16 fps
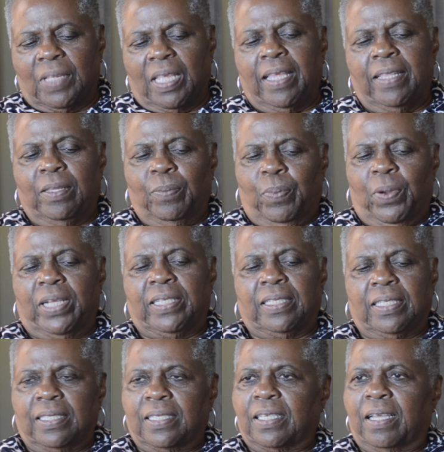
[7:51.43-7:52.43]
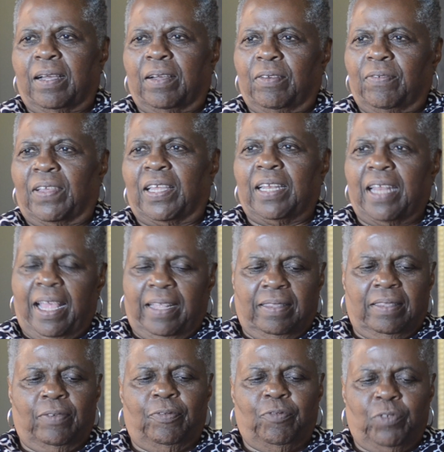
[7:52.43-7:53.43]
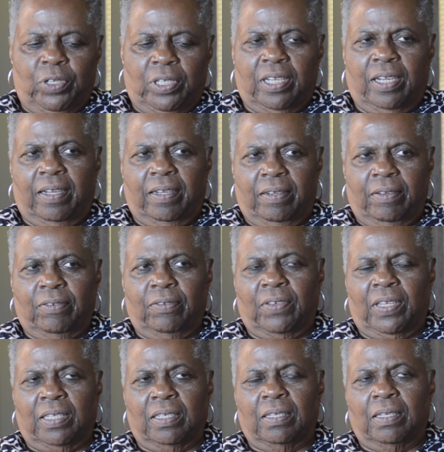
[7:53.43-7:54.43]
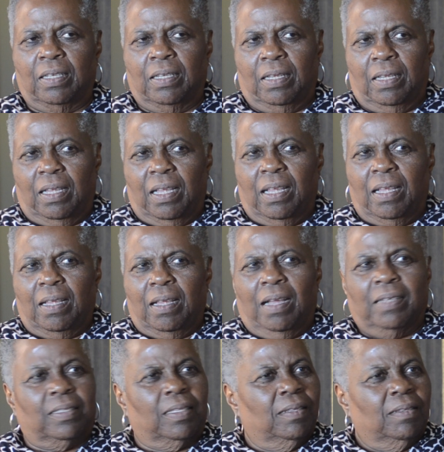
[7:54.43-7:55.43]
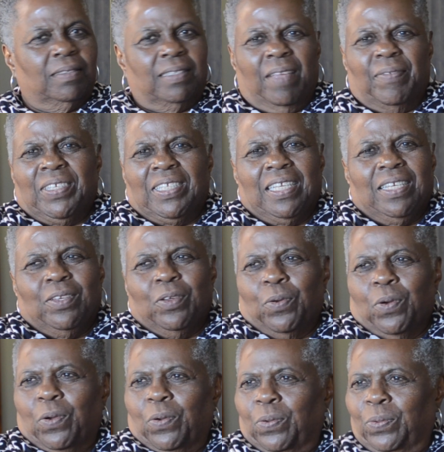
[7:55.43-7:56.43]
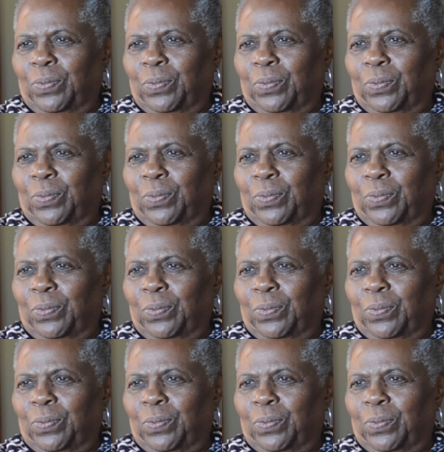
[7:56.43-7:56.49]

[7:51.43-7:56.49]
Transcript: in the presence of and at the foot of a 17-year-old.